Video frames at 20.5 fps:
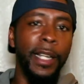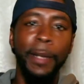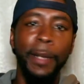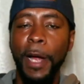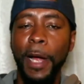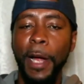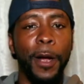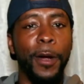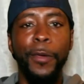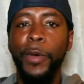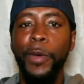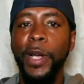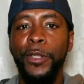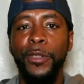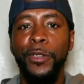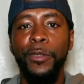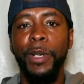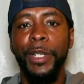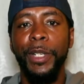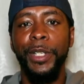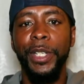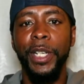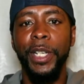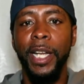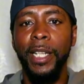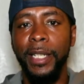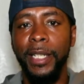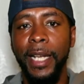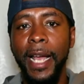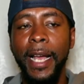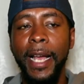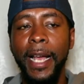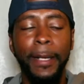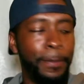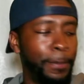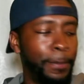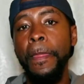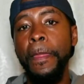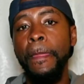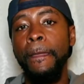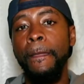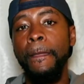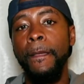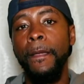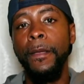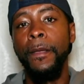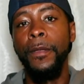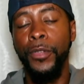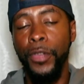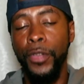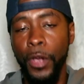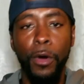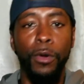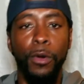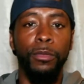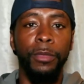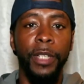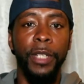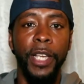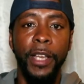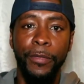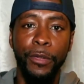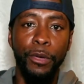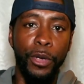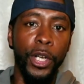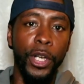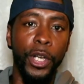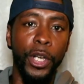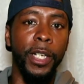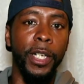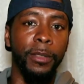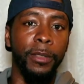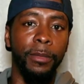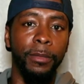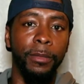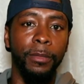I'm not going to waste too much of y'all time. So if you could,